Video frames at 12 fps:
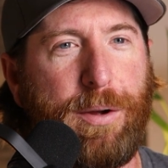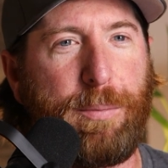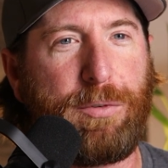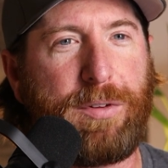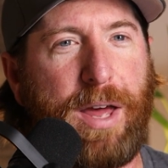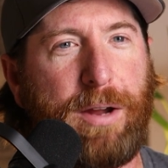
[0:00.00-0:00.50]

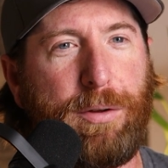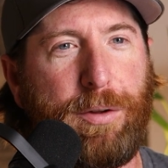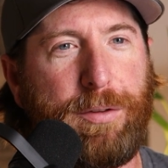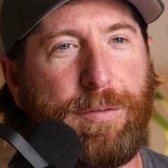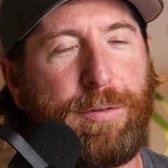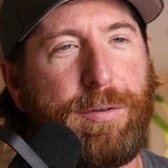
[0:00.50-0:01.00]
Just had a little
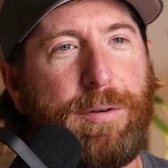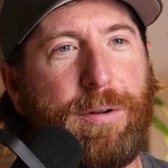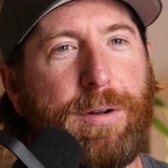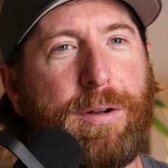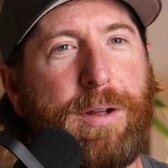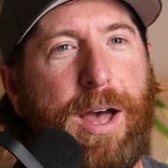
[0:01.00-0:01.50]
different
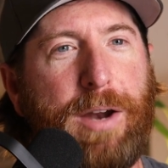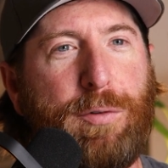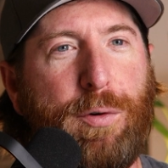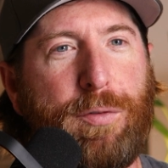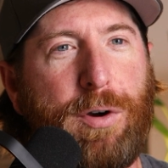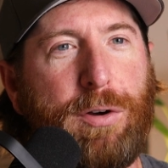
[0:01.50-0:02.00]
kind of
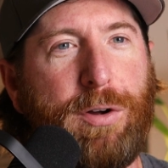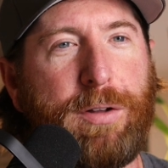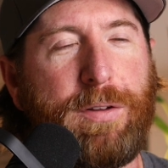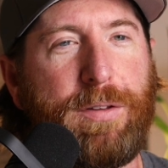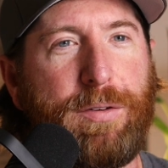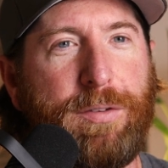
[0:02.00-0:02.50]
overall look
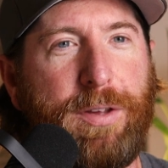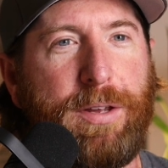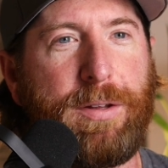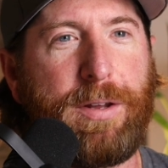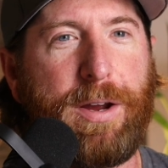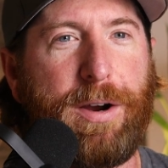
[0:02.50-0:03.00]
to the
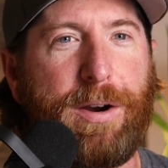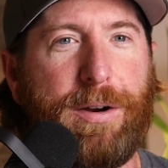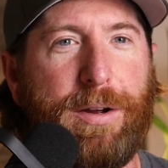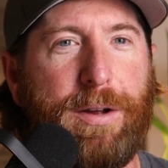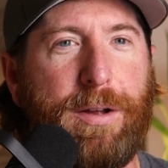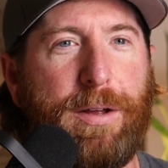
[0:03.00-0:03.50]
scene there,
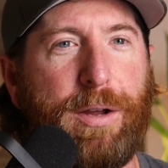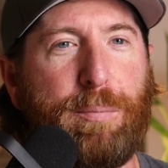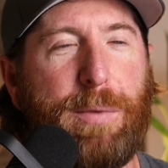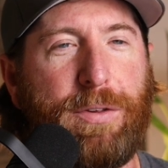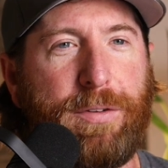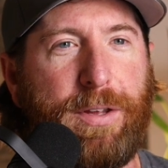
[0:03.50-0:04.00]
like
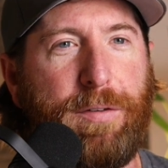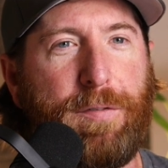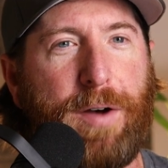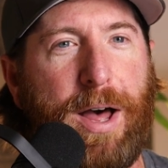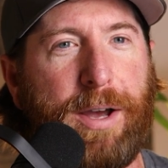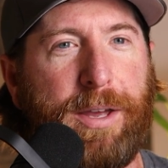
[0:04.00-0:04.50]
misty,
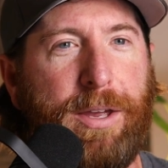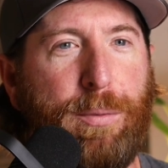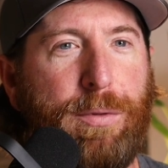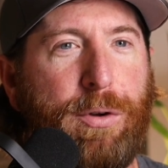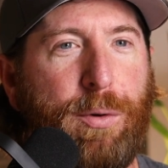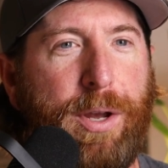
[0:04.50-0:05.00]
foggy
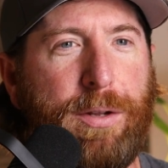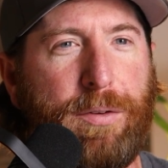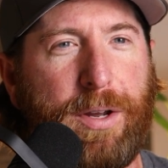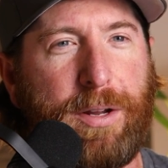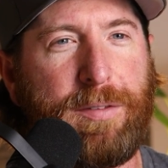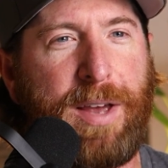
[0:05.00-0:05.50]
with green. There's
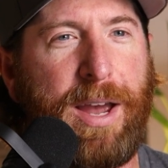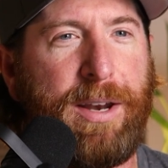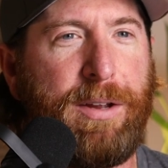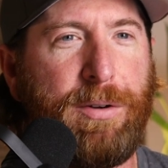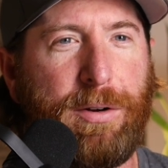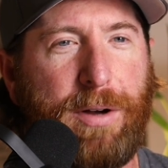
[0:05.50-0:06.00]
like a
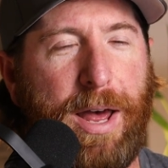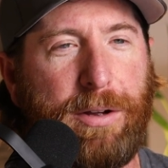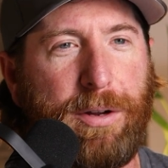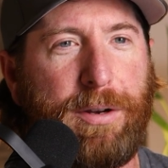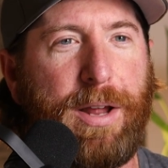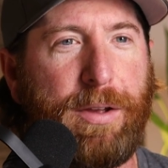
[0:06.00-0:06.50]
tiny little
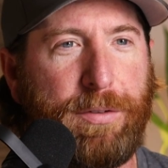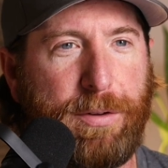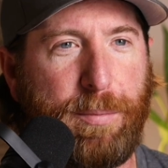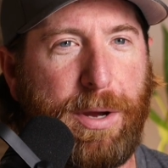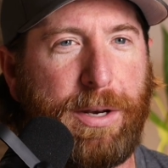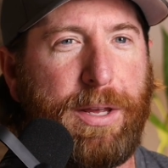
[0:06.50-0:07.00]
island next
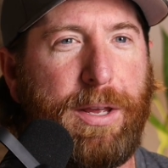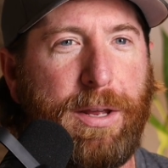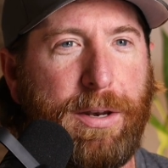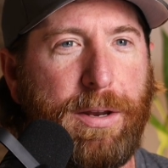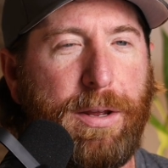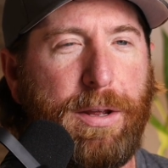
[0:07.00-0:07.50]
to
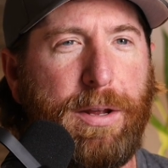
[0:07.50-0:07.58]
Monhegan.